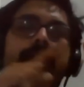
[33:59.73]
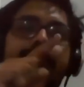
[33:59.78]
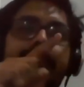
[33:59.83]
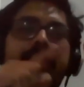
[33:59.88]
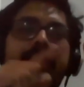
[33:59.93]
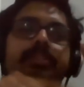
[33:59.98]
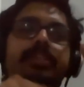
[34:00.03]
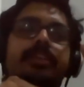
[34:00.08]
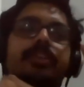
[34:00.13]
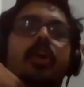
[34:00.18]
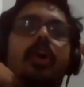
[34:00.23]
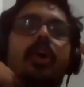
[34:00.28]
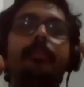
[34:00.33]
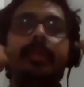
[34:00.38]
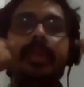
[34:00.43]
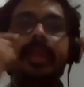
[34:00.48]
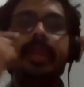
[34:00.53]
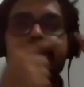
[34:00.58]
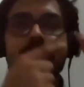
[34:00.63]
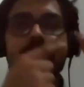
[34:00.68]
whether it's a
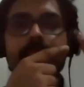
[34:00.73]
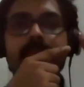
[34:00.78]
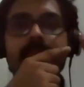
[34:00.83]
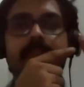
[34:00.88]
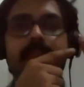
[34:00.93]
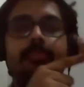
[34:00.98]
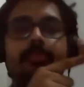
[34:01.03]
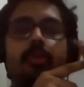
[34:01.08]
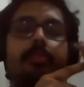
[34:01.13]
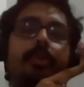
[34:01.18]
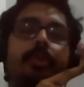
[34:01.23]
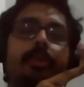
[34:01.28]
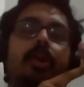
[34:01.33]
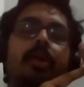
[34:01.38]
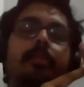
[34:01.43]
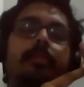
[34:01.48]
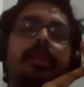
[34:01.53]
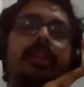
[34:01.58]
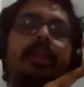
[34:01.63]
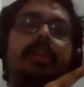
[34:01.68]
combination which is more
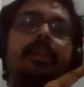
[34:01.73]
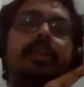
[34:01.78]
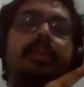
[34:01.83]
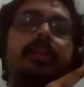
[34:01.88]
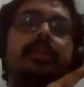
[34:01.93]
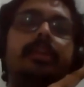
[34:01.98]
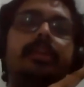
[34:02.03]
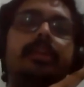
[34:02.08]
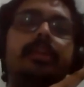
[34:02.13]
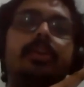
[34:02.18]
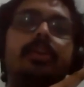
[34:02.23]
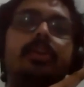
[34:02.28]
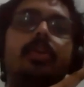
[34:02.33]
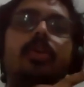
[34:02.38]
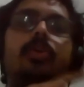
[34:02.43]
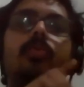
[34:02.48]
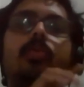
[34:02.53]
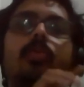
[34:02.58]
predominant, or